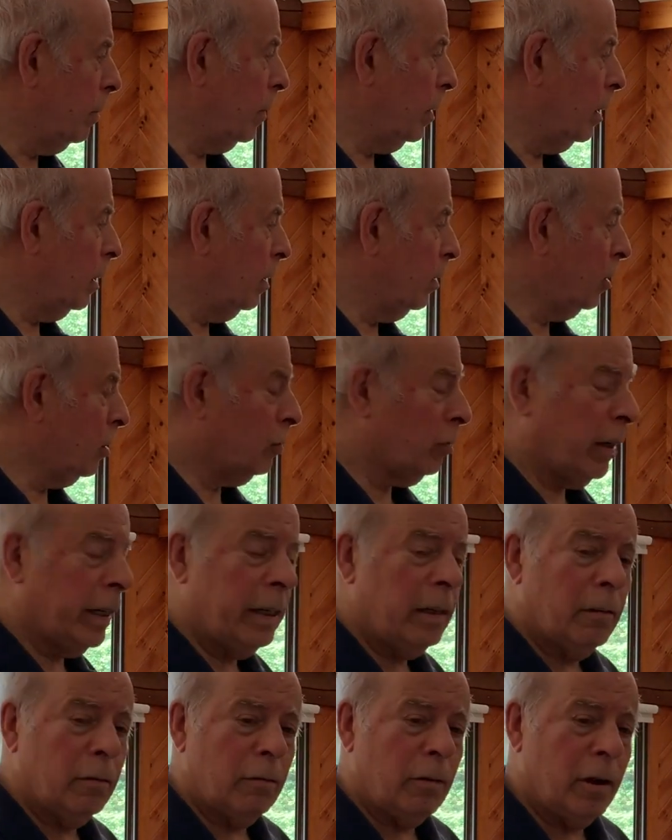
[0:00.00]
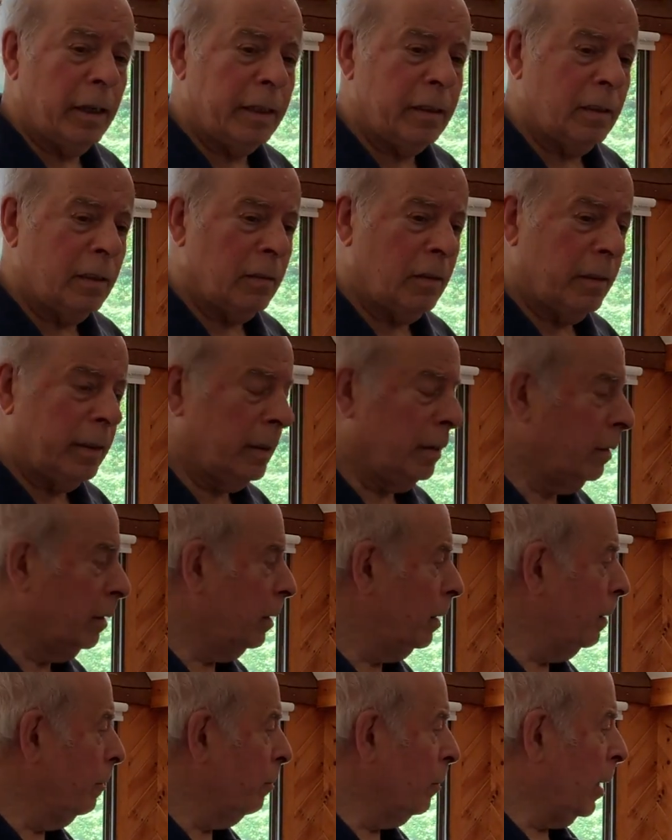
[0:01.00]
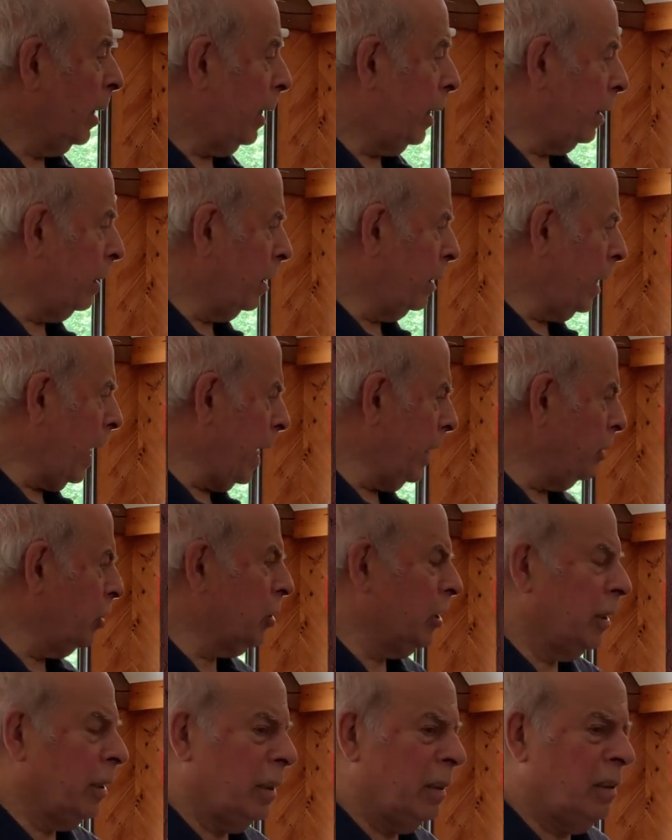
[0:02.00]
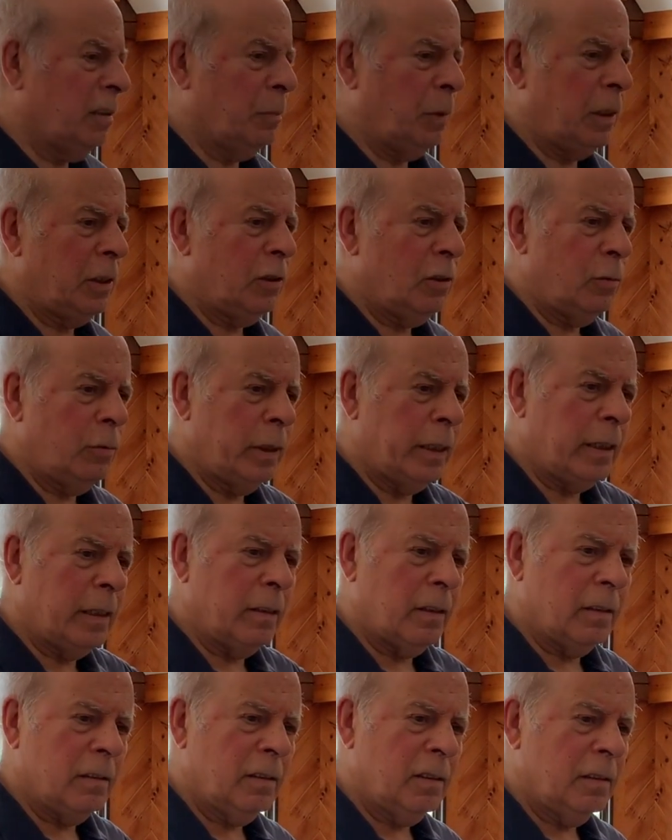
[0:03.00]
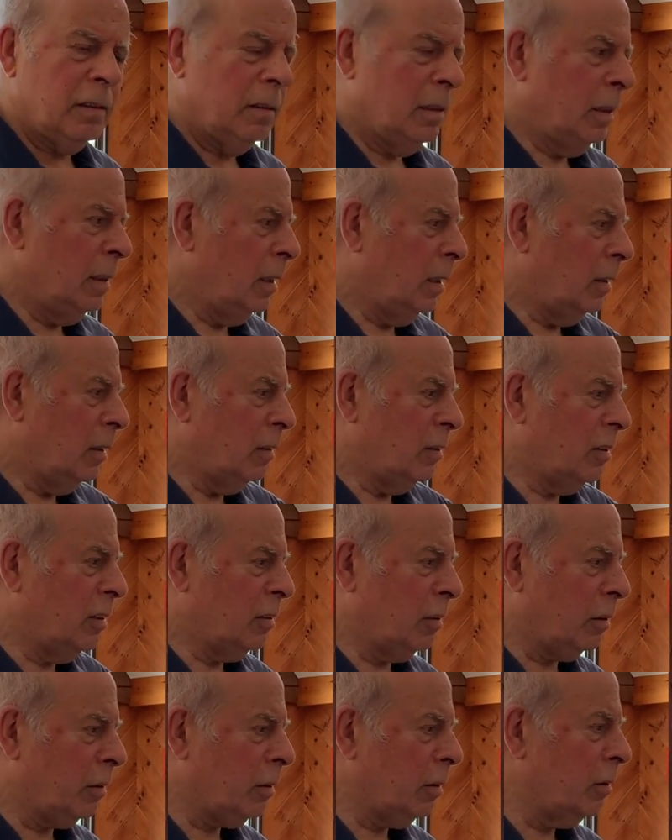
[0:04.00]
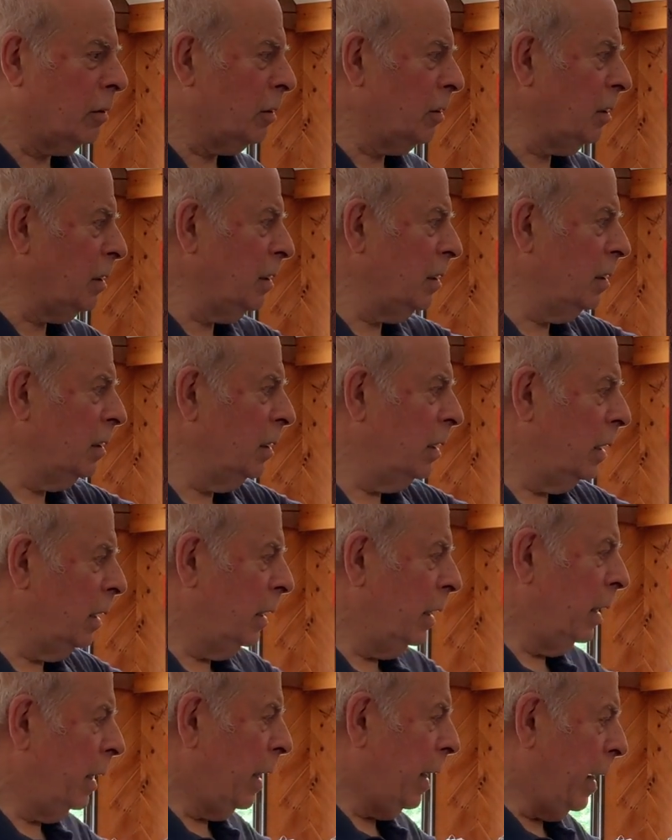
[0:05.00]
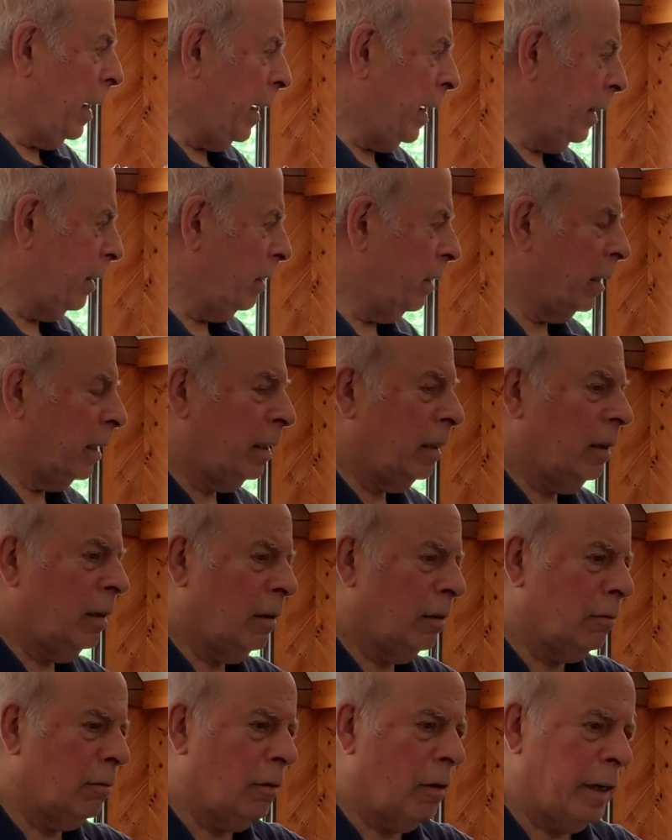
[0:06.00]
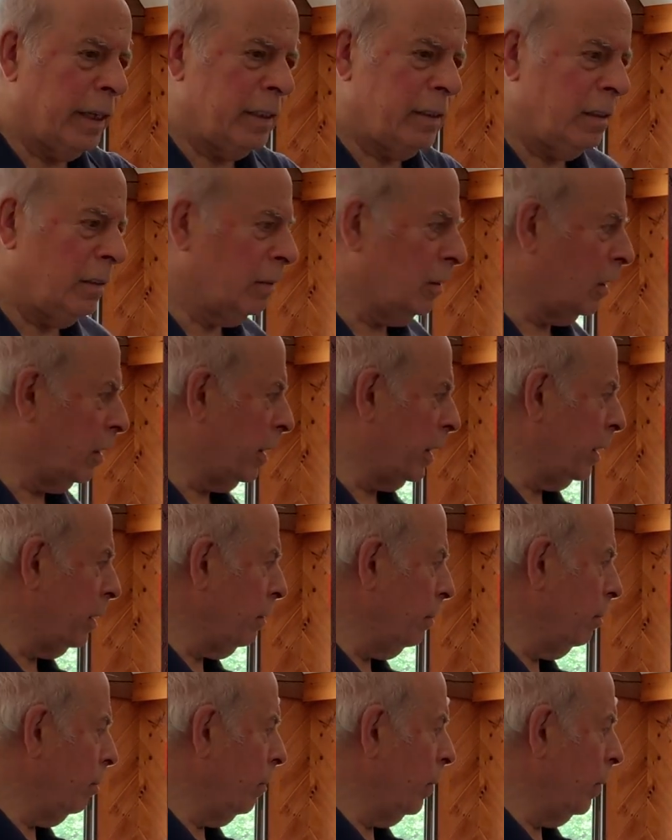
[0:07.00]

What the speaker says: Straight horizon line. And the tension is between the circles and the horizon line.